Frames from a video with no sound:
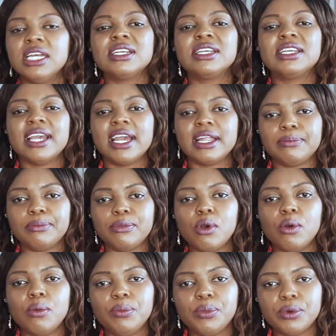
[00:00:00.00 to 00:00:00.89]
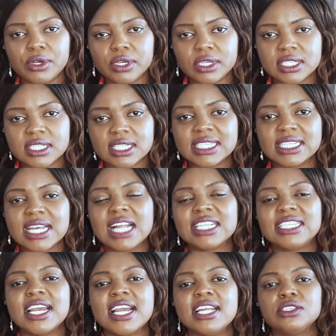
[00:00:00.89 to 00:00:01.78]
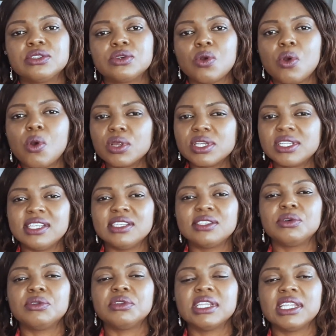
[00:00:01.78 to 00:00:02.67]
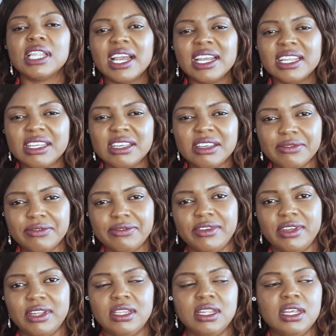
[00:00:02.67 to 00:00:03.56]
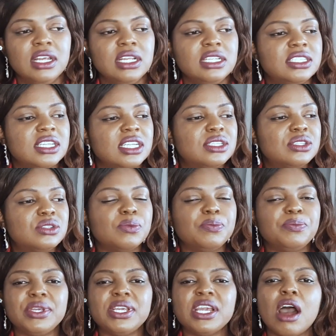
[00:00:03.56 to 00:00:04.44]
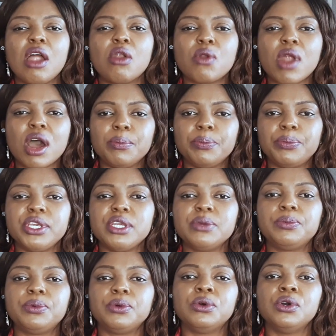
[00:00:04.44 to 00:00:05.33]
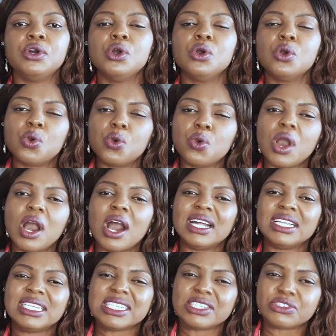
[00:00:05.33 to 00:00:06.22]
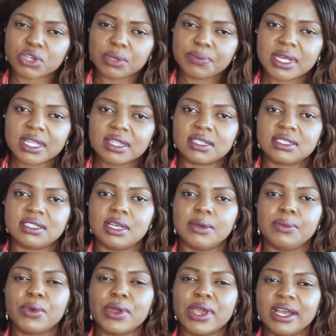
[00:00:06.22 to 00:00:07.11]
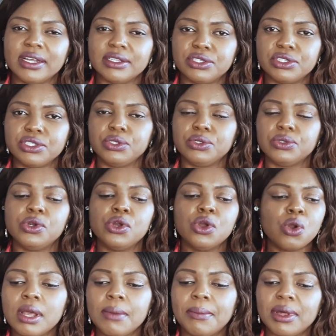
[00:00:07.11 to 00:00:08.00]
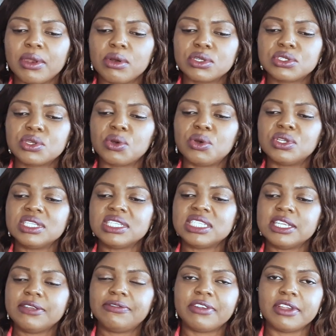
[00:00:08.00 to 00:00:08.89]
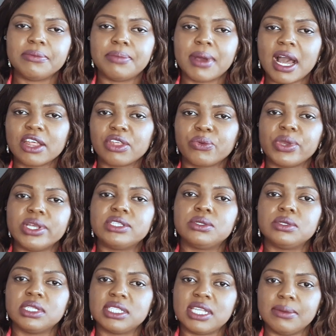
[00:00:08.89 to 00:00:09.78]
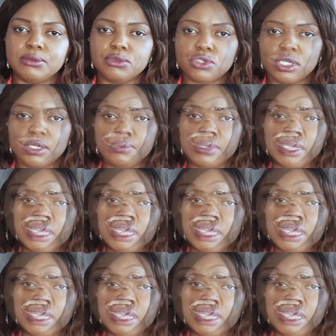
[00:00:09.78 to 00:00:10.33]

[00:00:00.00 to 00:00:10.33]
get more books, attend courses online even, just to be around people who are dreaming the same way as you, but also on different pathways to the same dream.